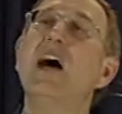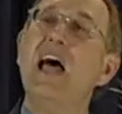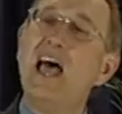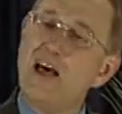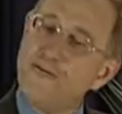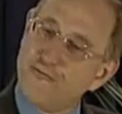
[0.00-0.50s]

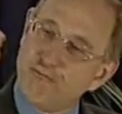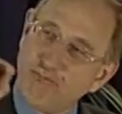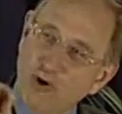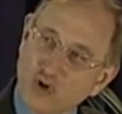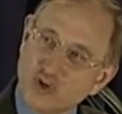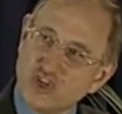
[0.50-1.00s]
have
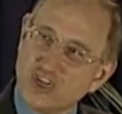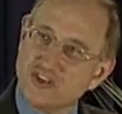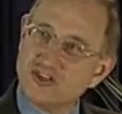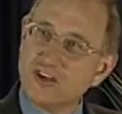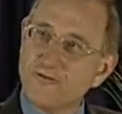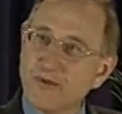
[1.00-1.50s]

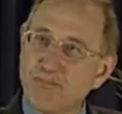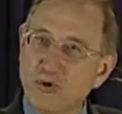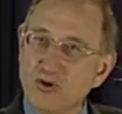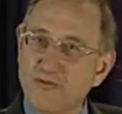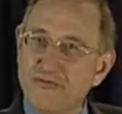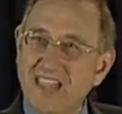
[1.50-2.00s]
portions of the
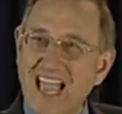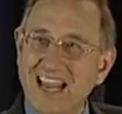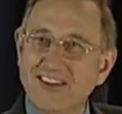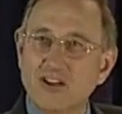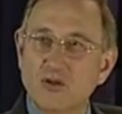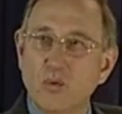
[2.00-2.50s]
book of
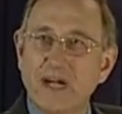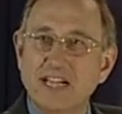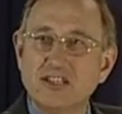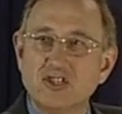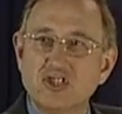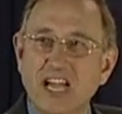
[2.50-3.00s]
Daniel where
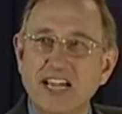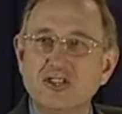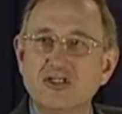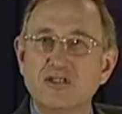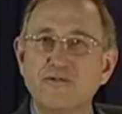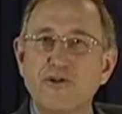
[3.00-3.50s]
it
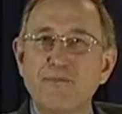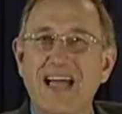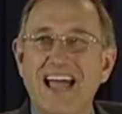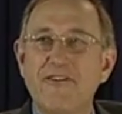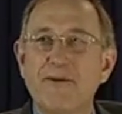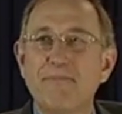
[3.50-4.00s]
changes from
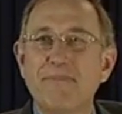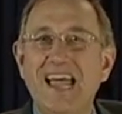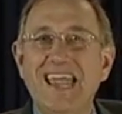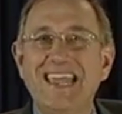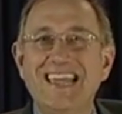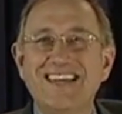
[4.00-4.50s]

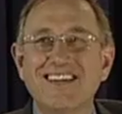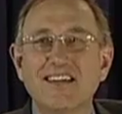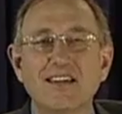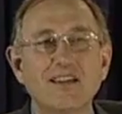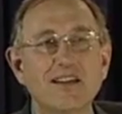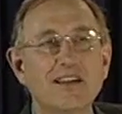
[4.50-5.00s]

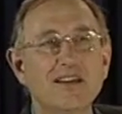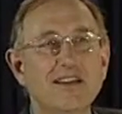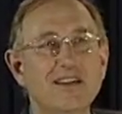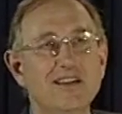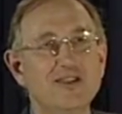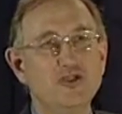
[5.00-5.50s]
Aramaic
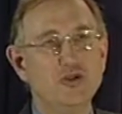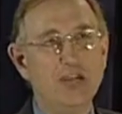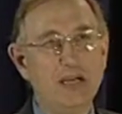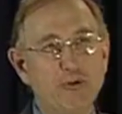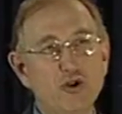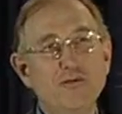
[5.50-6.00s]
to
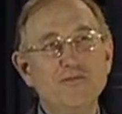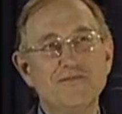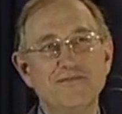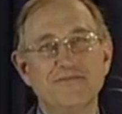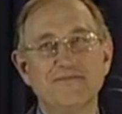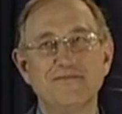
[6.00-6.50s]
Hebrew.
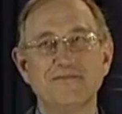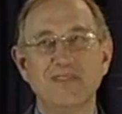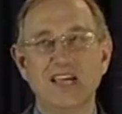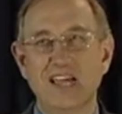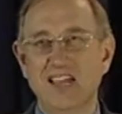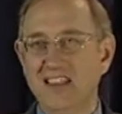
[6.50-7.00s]

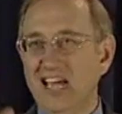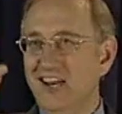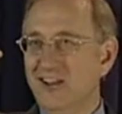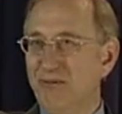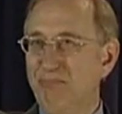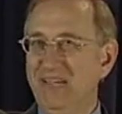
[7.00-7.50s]
That
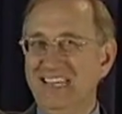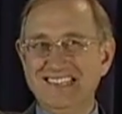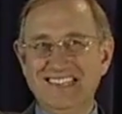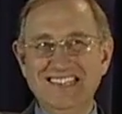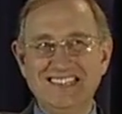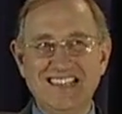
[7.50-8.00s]
little
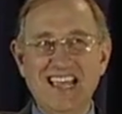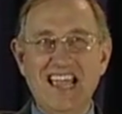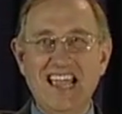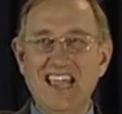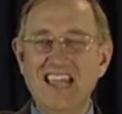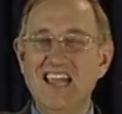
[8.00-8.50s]
piece is
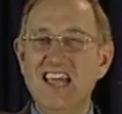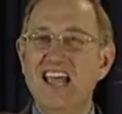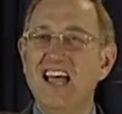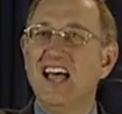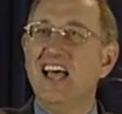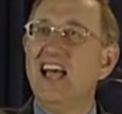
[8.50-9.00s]
there.
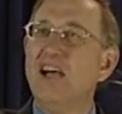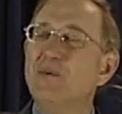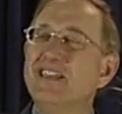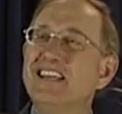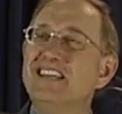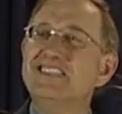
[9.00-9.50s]
And
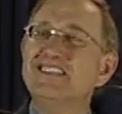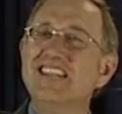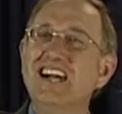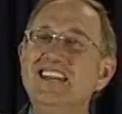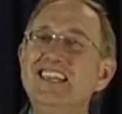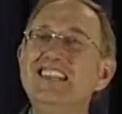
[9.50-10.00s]
when they
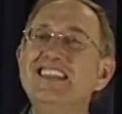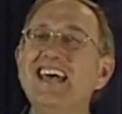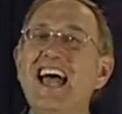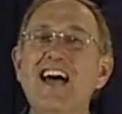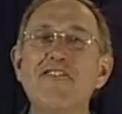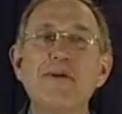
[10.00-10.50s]
study
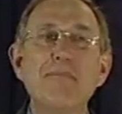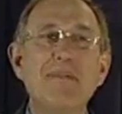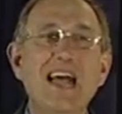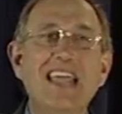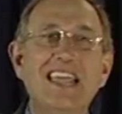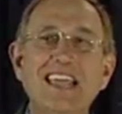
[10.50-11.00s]
the
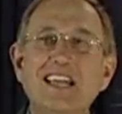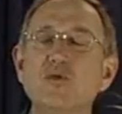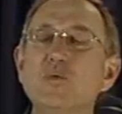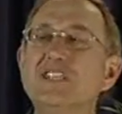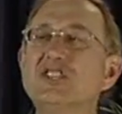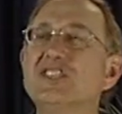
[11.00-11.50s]
Aramaic,
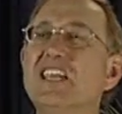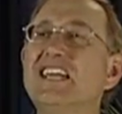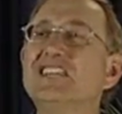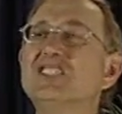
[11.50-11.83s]
which they